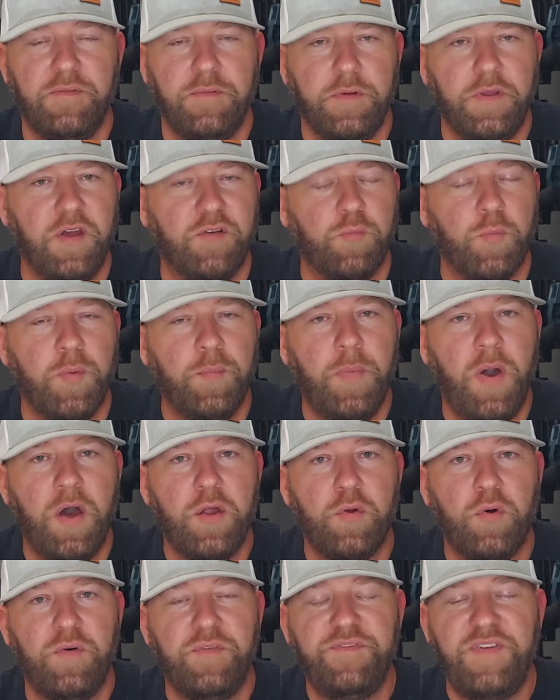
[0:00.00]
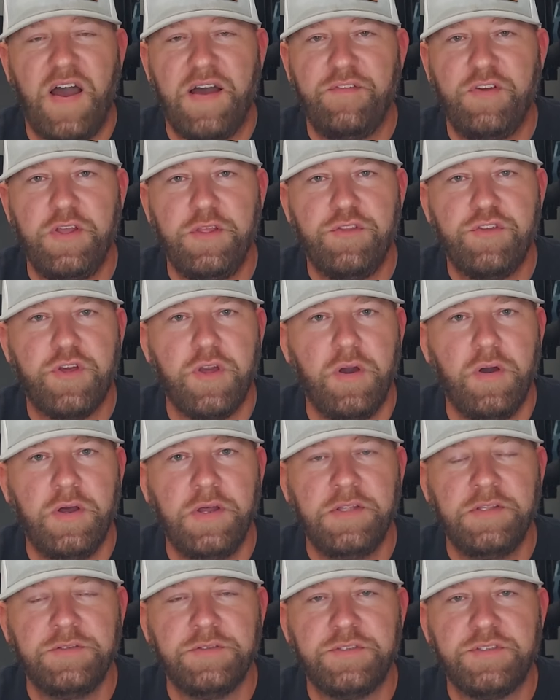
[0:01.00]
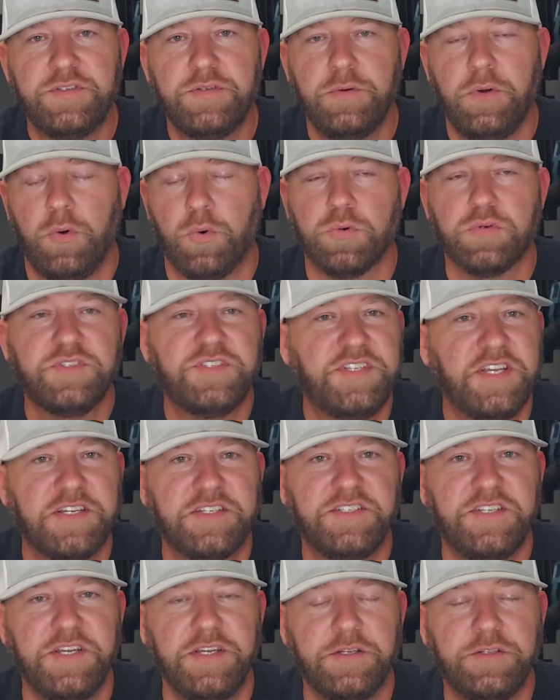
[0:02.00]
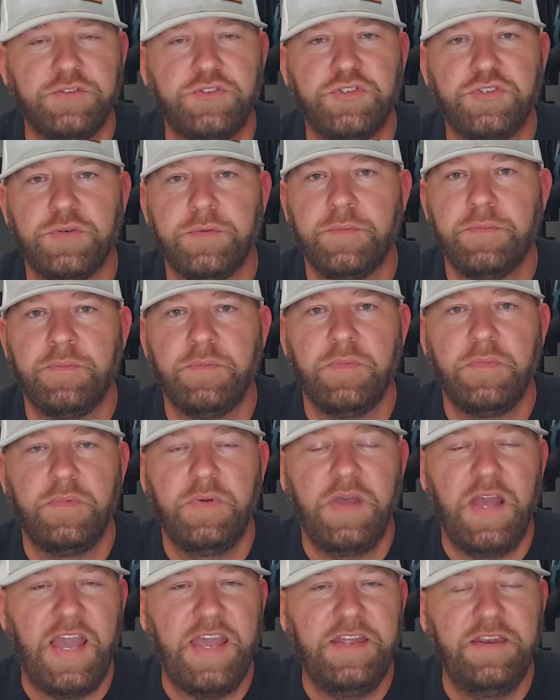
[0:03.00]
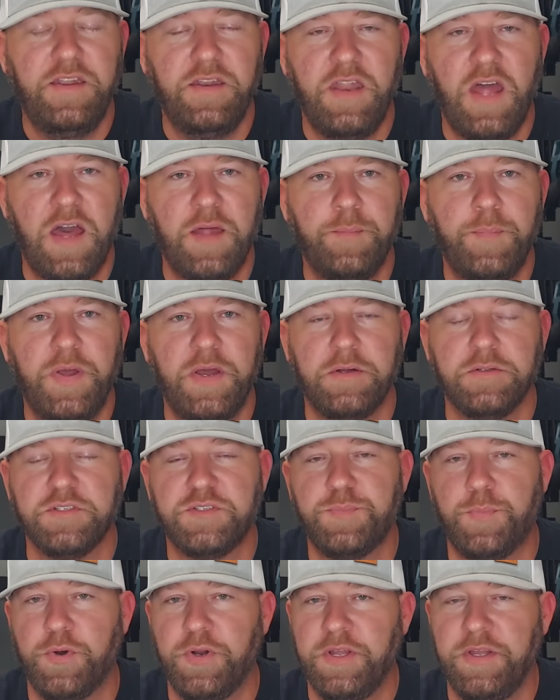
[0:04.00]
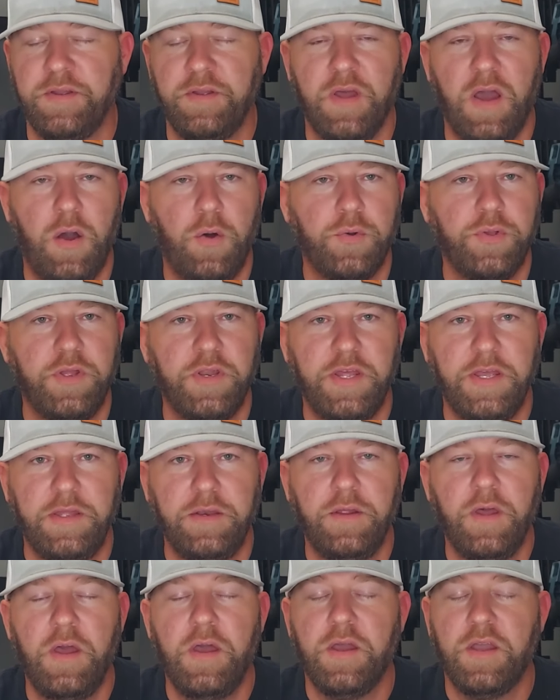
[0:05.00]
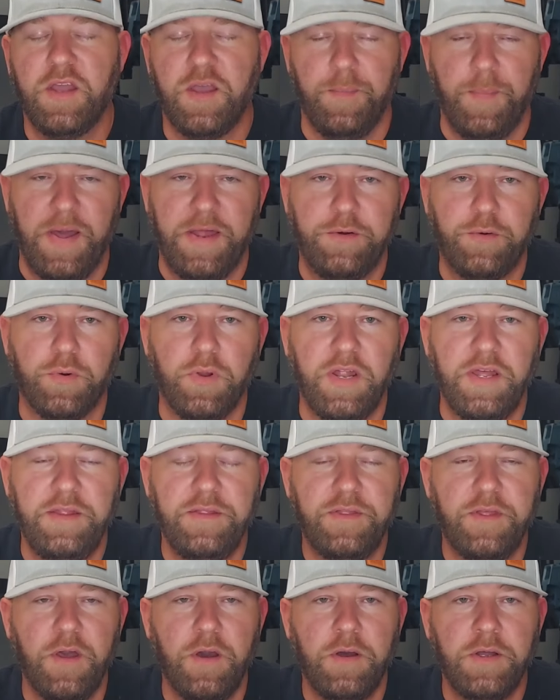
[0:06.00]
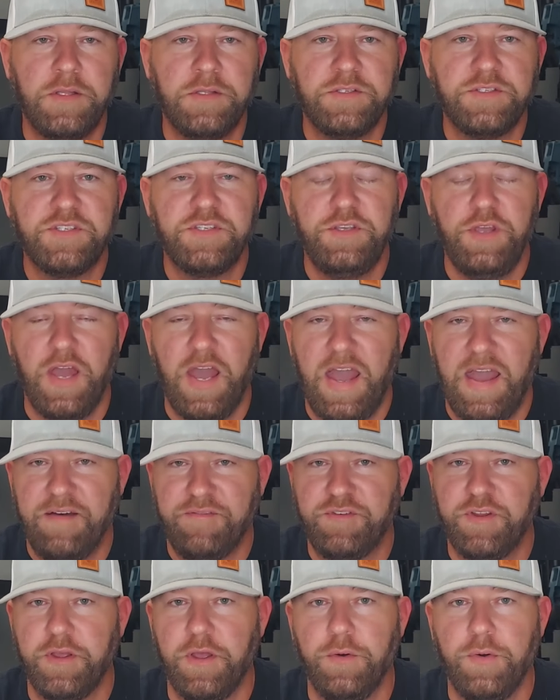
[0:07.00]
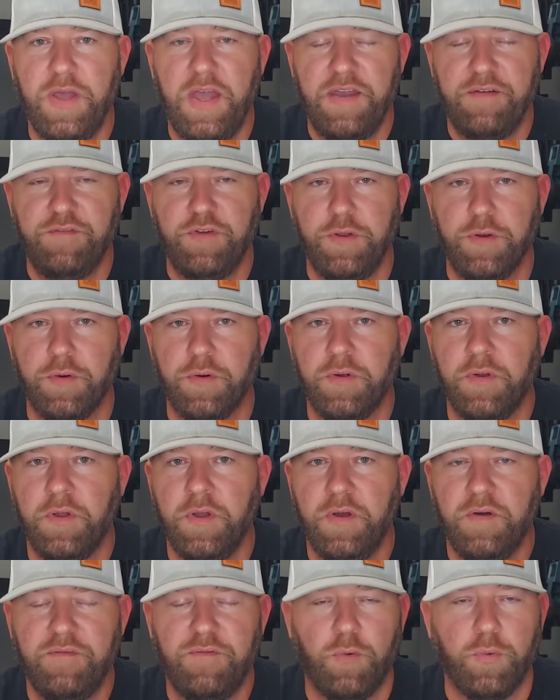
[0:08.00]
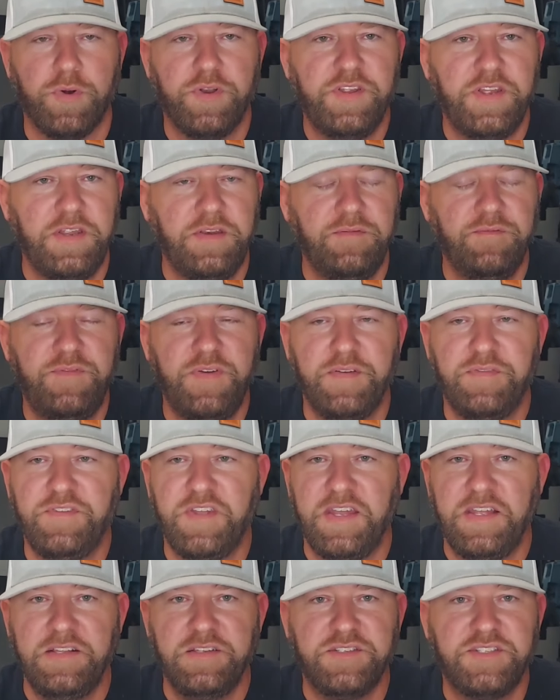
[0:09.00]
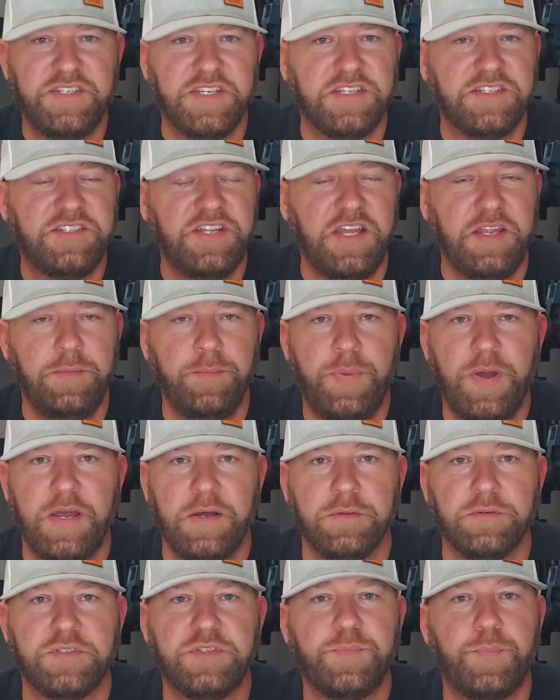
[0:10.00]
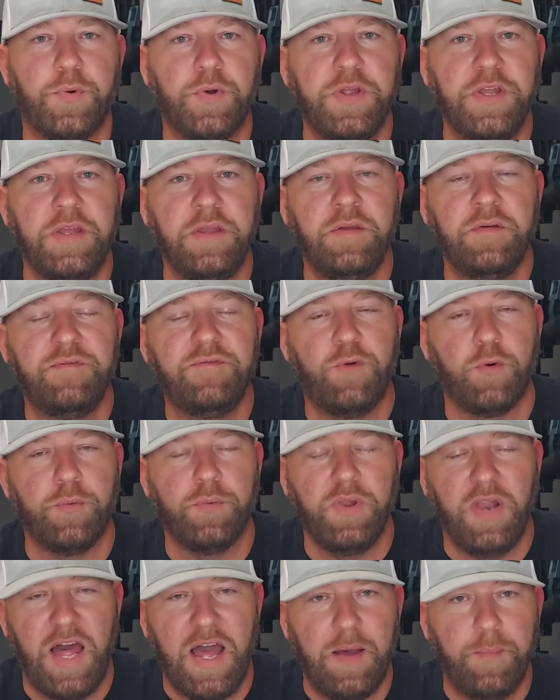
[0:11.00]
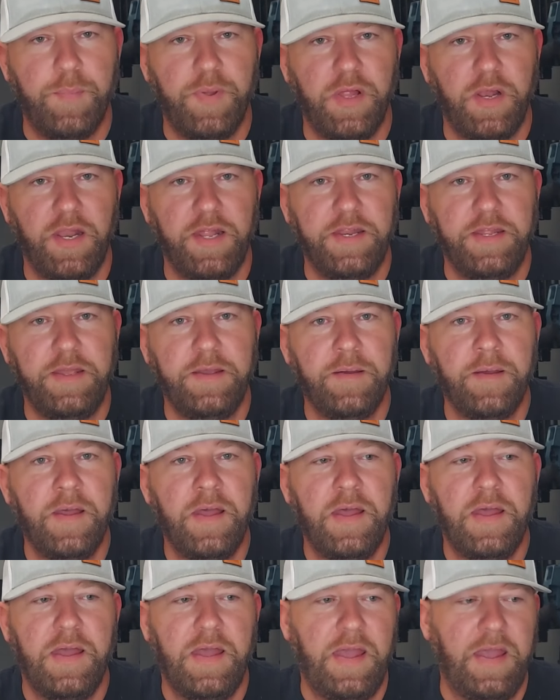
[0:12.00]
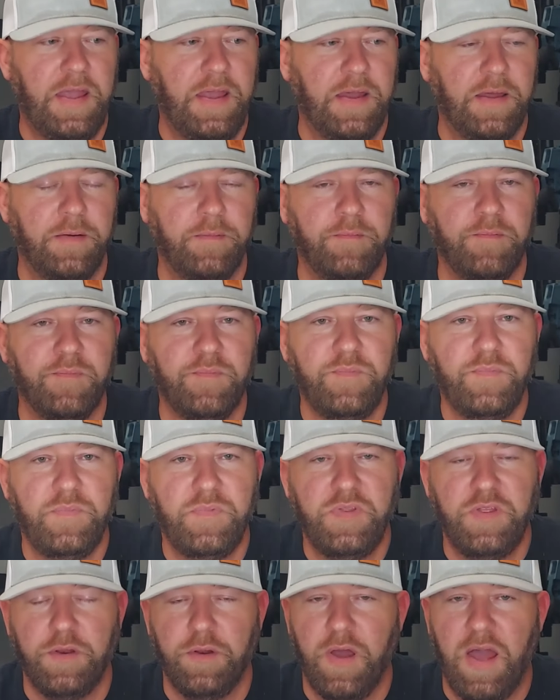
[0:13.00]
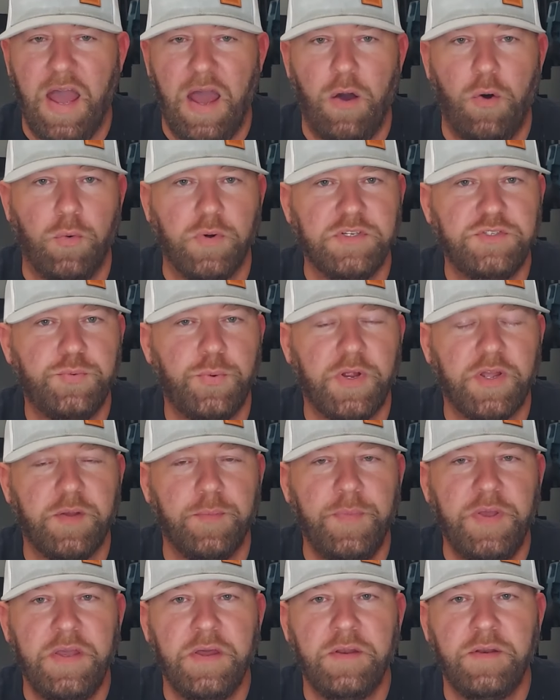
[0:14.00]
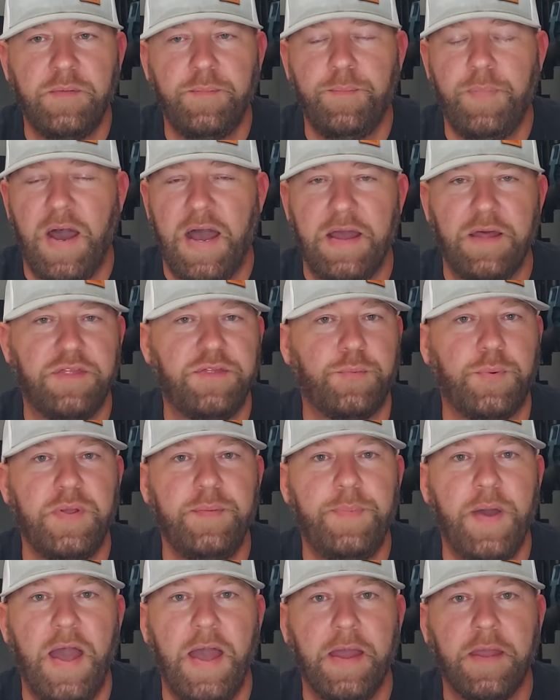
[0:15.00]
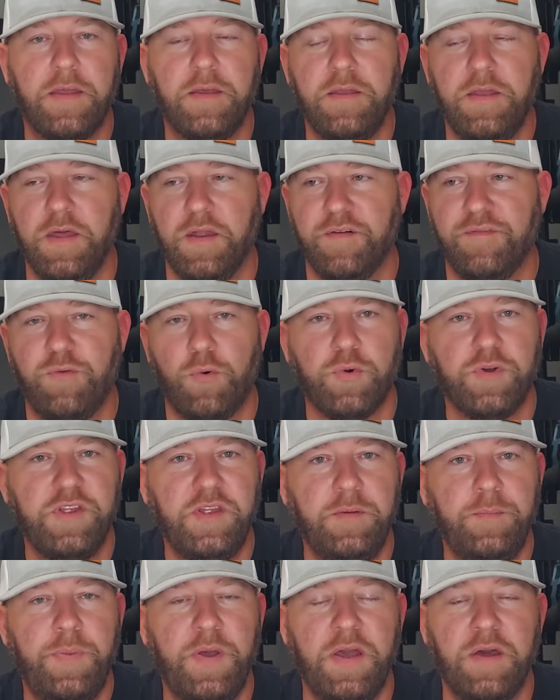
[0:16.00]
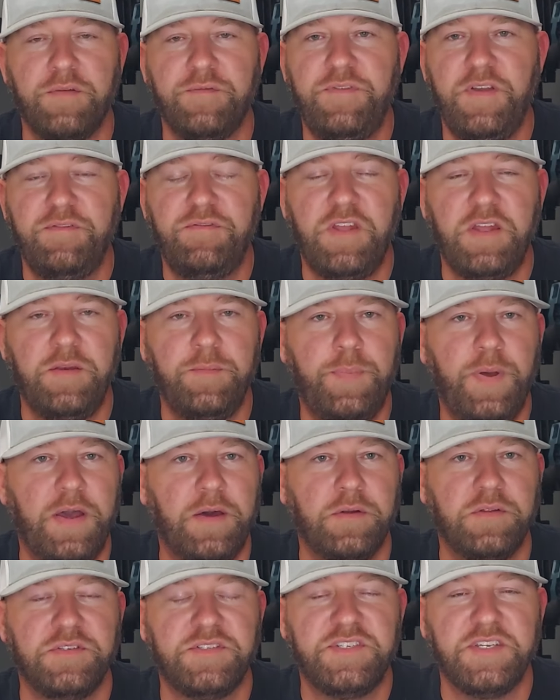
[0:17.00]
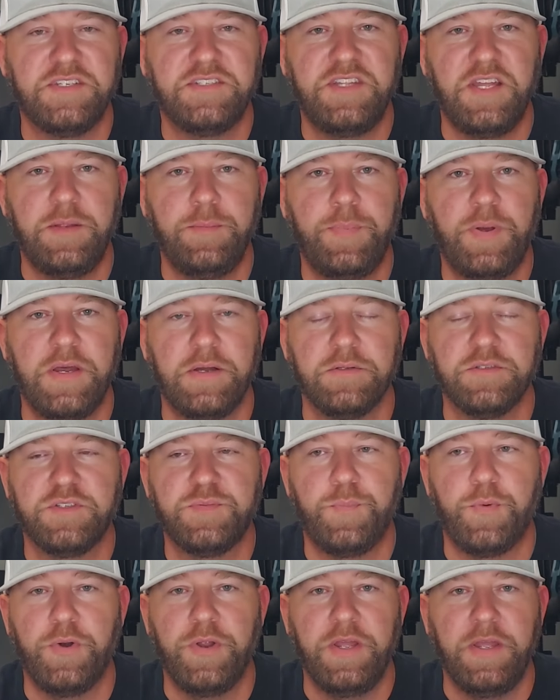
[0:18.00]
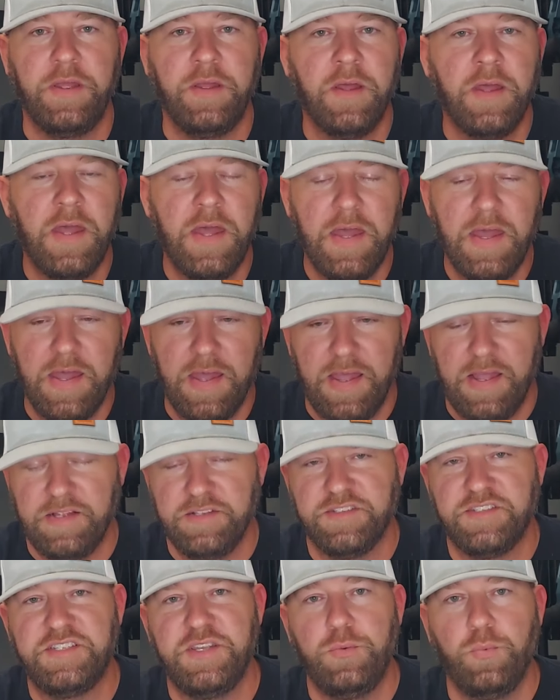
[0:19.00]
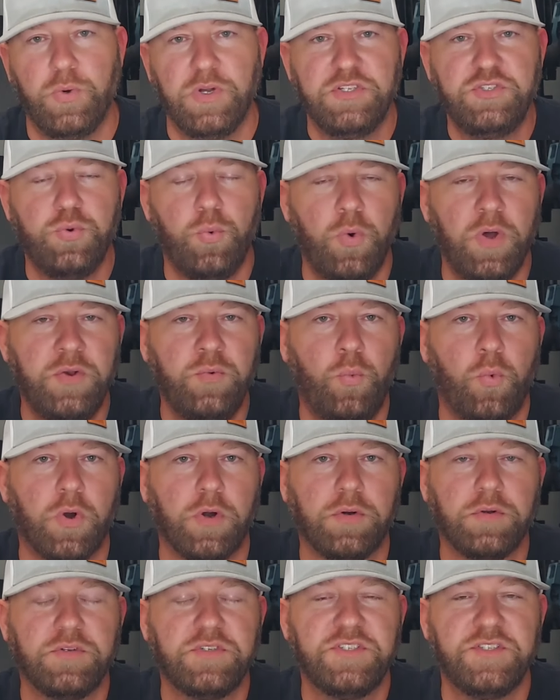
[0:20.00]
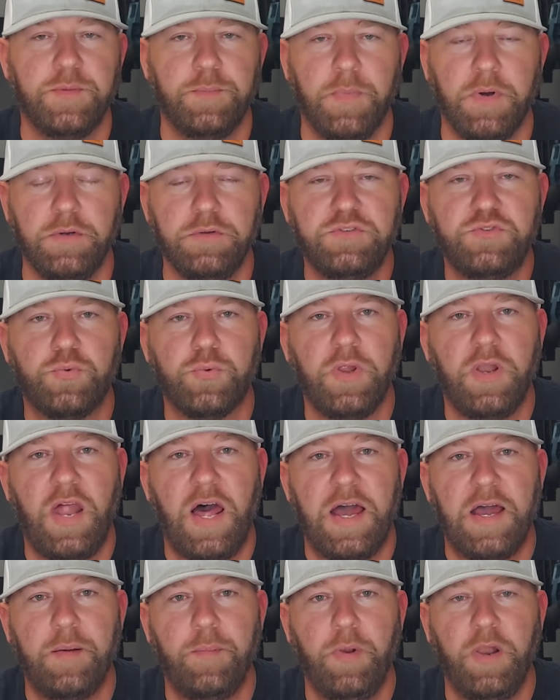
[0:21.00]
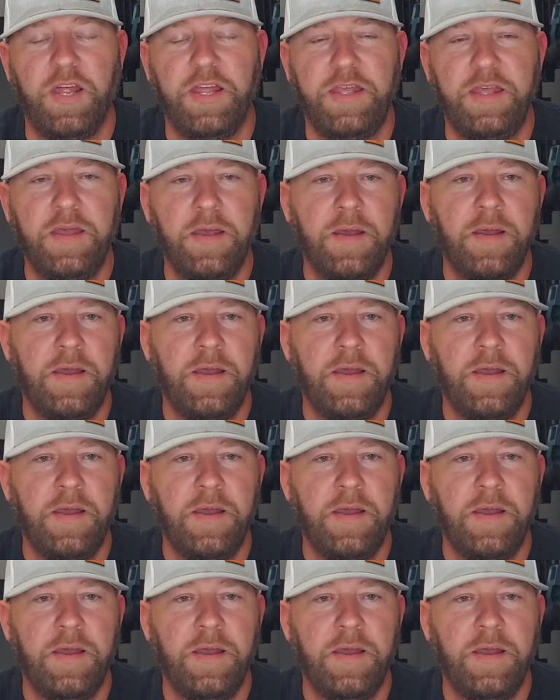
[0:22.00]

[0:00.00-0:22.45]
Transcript: government model 5-inch guns or 6-inch, 8 to 9 pound spring, all you need. Commander length guns, you have to go heavier, 14, 15, 16 pound spring for reliability. And I always recommend buy a 3-pack. Get a 14 pound, 15 pound, and 16 pound spring and see which one works the most reliably